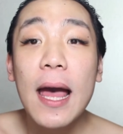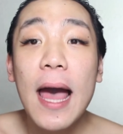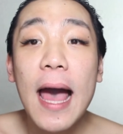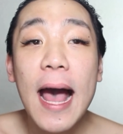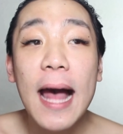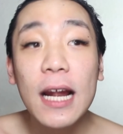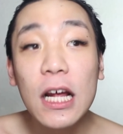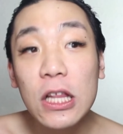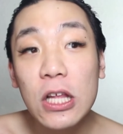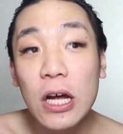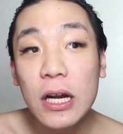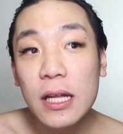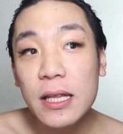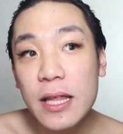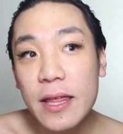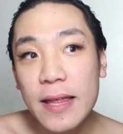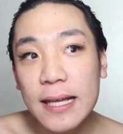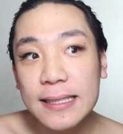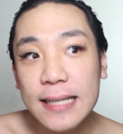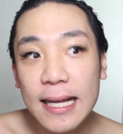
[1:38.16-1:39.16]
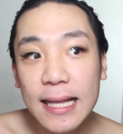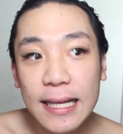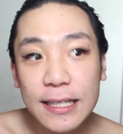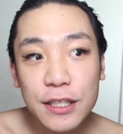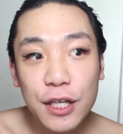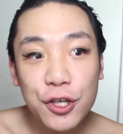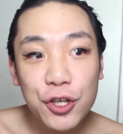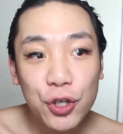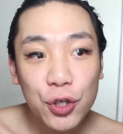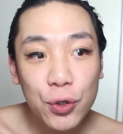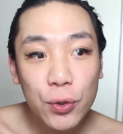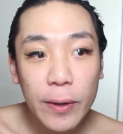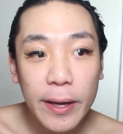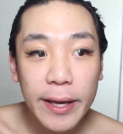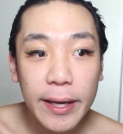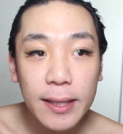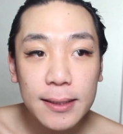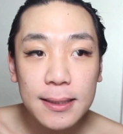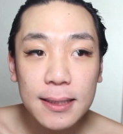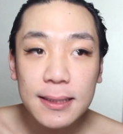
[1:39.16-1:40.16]
And a lot of the things I like to do
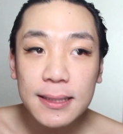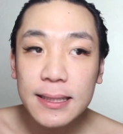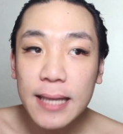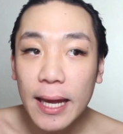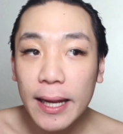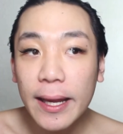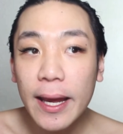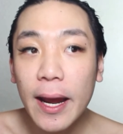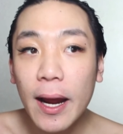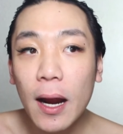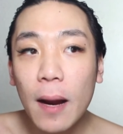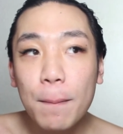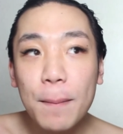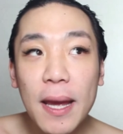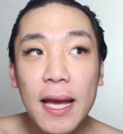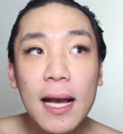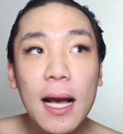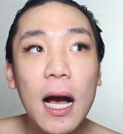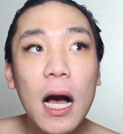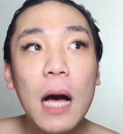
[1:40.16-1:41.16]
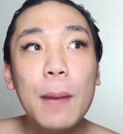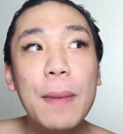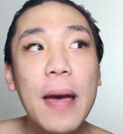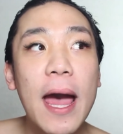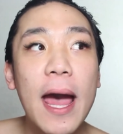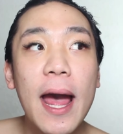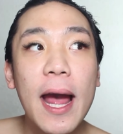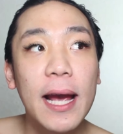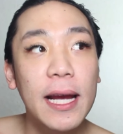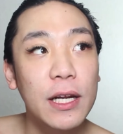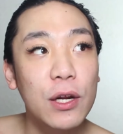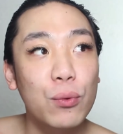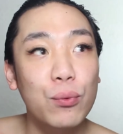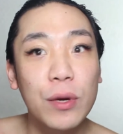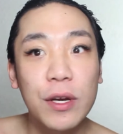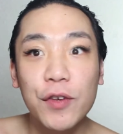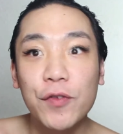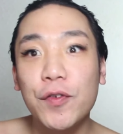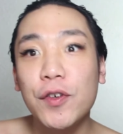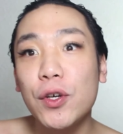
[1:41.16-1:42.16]
is skincare, makeup, and
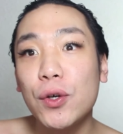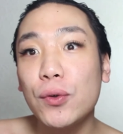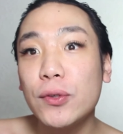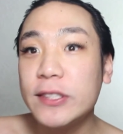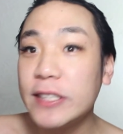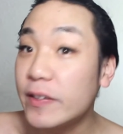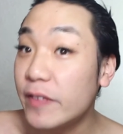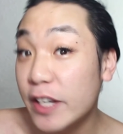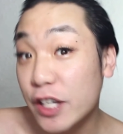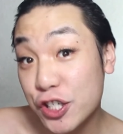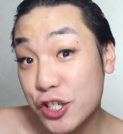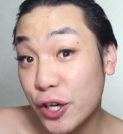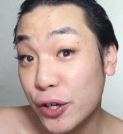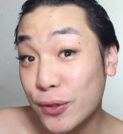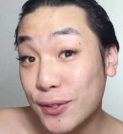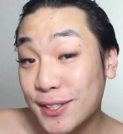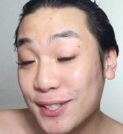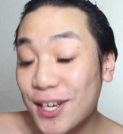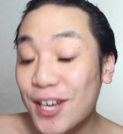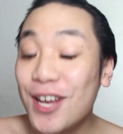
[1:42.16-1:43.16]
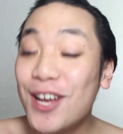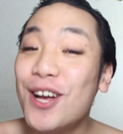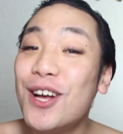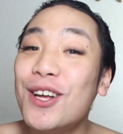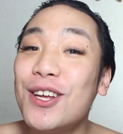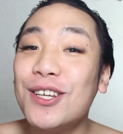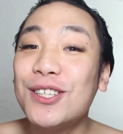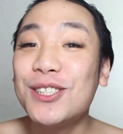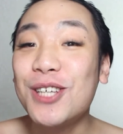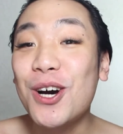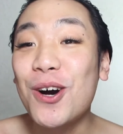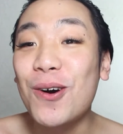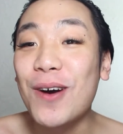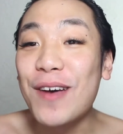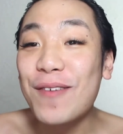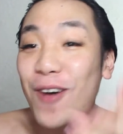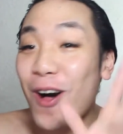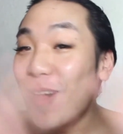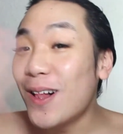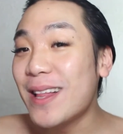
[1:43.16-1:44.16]
review TV shows. So
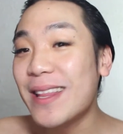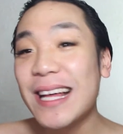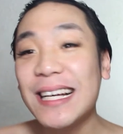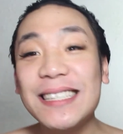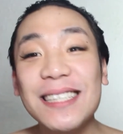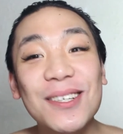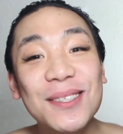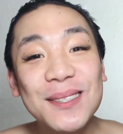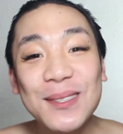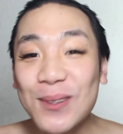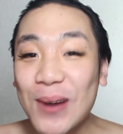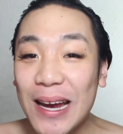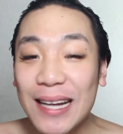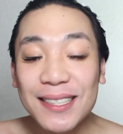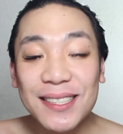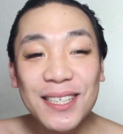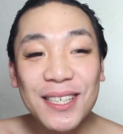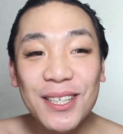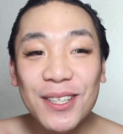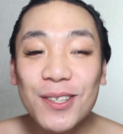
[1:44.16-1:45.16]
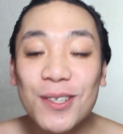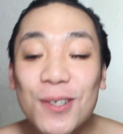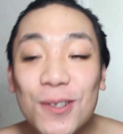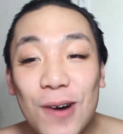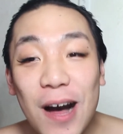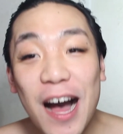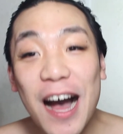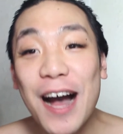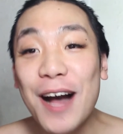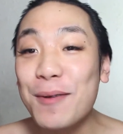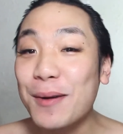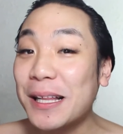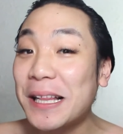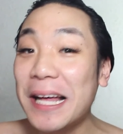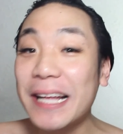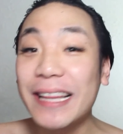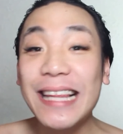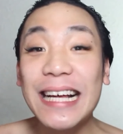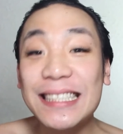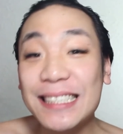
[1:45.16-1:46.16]
if all of that sounds great to you,
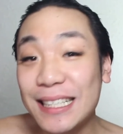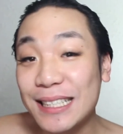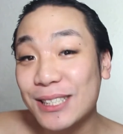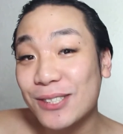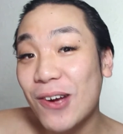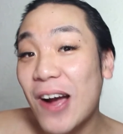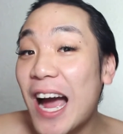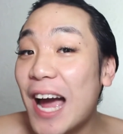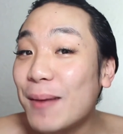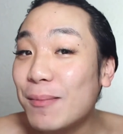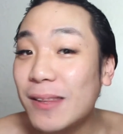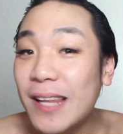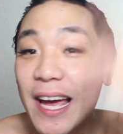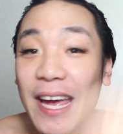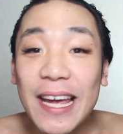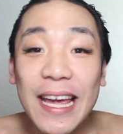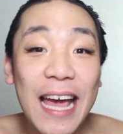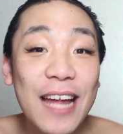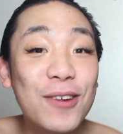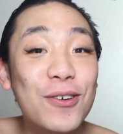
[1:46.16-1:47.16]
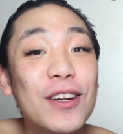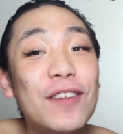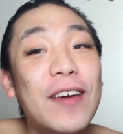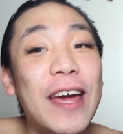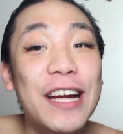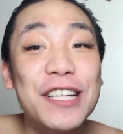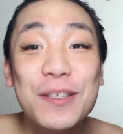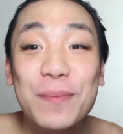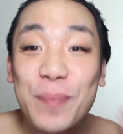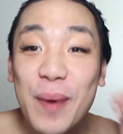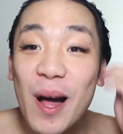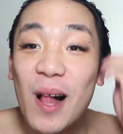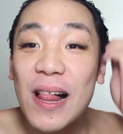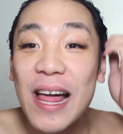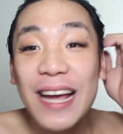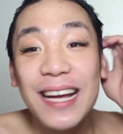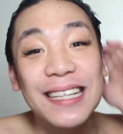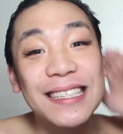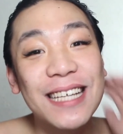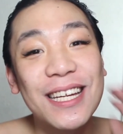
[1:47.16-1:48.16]
click that subscribe, like, and notification bell
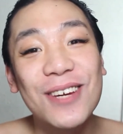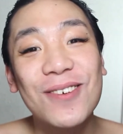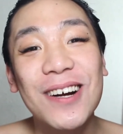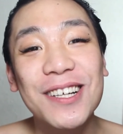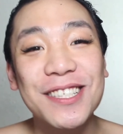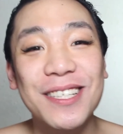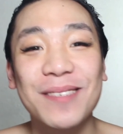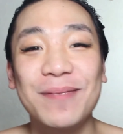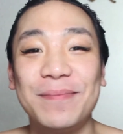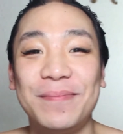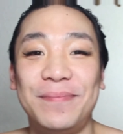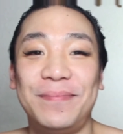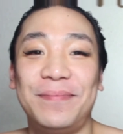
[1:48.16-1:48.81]
and continue watching.